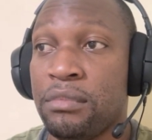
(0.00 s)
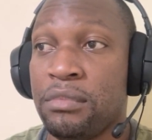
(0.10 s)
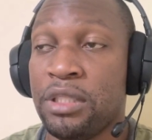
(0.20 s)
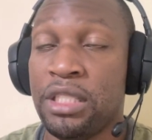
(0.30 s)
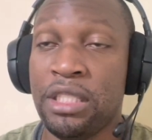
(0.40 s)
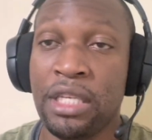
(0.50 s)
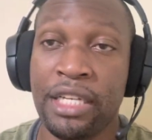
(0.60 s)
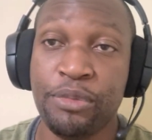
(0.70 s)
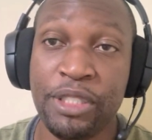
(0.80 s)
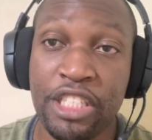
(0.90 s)
He
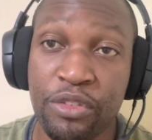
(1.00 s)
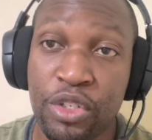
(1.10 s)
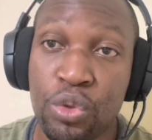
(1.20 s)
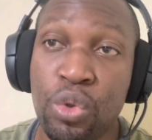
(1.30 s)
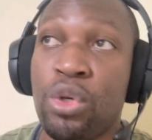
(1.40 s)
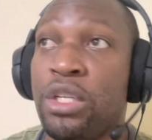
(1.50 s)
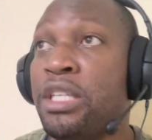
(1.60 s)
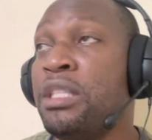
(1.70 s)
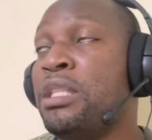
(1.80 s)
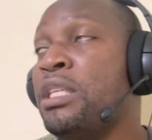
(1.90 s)
has been given a role
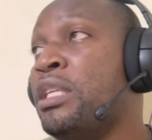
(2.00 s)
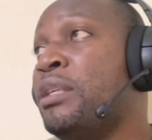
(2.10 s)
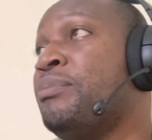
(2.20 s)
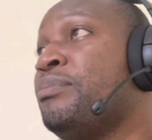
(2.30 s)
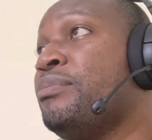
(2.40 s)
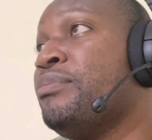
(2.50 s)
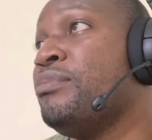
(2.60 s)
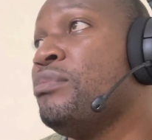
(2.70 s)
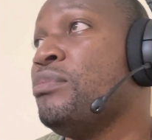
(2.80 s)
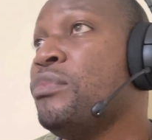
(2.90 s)
in the
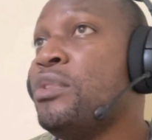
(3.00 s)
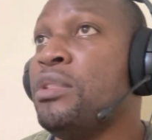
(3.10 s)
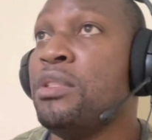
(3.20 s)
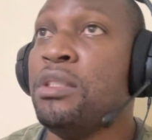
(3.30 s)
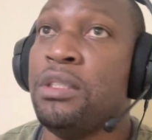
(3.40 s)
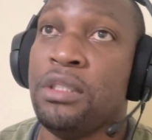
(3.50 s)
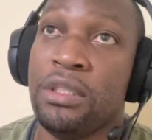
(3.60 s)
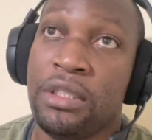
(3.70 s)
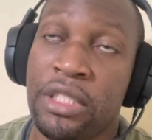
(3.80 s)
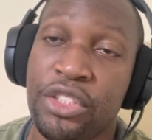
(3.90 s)

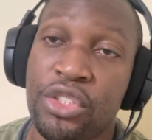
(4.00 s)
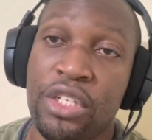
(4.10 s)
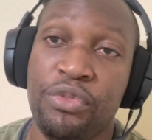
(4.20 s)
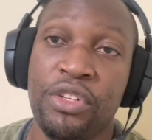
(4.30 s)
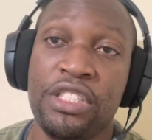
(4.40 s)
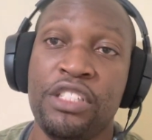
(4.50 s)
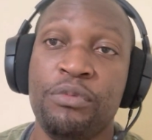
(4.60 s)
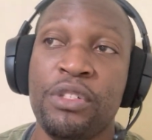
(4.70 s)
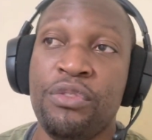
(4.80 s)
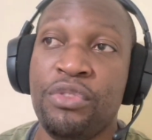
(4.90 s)
central defensive
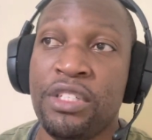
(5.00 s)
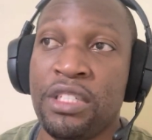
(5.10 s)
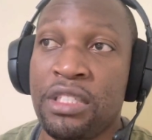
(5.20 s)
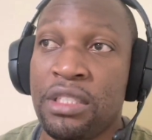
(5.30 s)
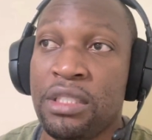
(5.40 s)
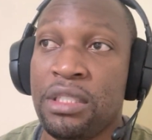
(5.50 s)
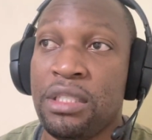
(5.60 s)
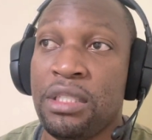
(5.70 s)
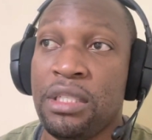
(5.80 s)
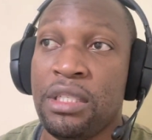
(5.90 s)
midfield,
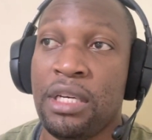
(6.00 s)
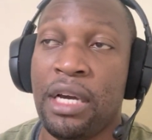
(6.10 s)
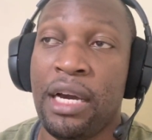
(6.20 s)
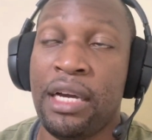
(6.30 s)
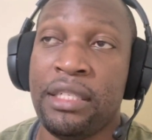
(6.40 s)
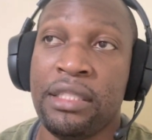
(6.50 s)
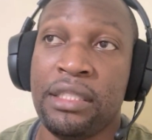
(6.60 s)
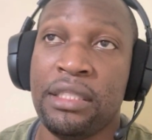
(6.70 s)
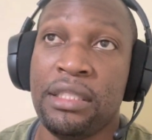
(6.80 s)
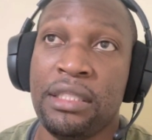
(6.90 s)
and
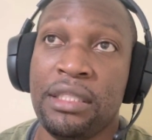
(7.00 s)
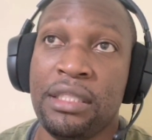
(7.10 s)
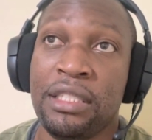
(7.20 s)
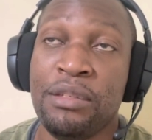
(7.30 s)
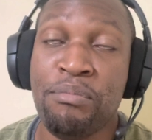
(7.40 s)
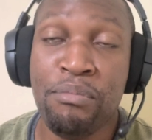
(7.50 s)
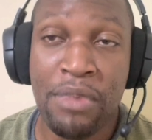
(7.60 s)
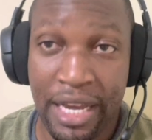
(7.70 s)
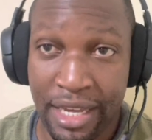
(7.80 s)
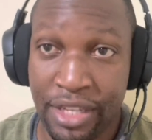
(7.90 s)
in
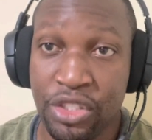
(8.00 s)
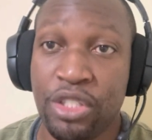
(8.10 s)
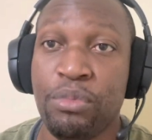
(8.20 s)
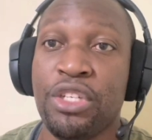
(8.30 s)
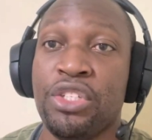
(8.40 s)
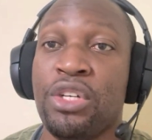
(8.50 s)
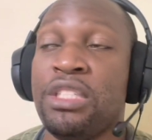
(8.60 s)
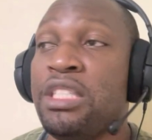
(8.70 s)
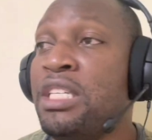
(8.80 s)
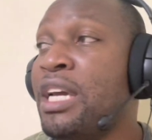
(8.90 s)
my estimation,
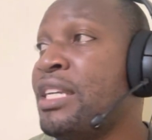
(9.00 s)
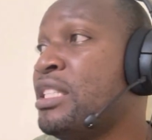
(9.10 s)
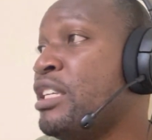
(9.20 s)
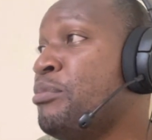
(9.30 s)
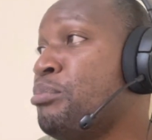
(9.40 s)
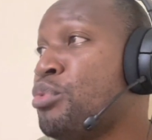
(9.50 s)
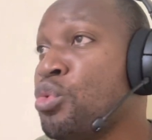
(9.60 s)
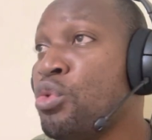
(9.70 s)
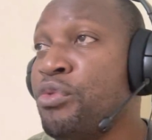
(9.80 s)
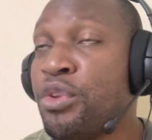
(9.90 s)
he has
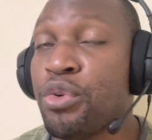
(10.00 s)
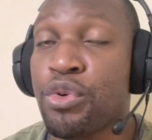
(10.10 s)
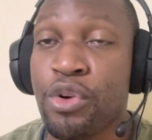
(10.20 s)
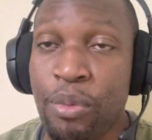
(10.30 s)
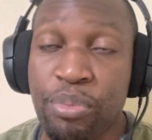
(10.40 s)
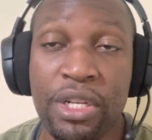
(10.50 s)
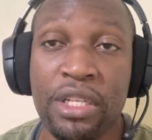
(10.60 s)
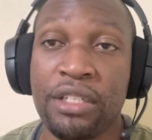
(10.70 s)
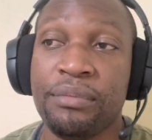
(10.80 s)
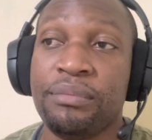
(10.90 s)
improved rapidly.